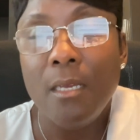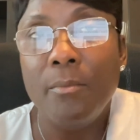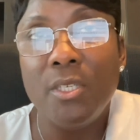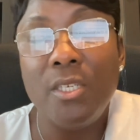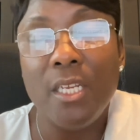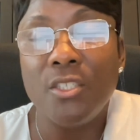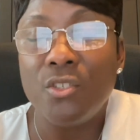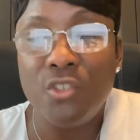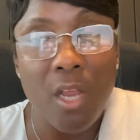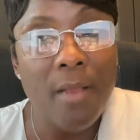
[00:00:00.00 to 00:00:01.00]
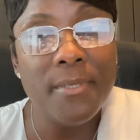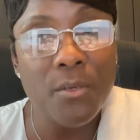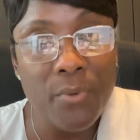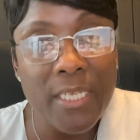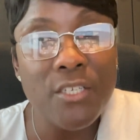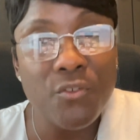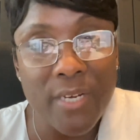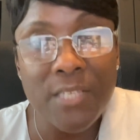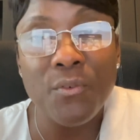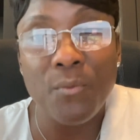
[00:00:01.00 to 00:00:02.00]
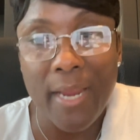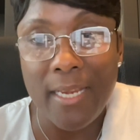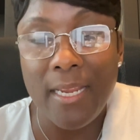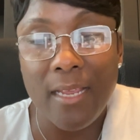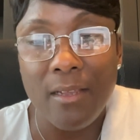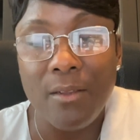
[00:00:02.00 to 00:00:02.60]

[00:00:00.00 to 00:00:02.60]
But yes, jobs are really stressful right now.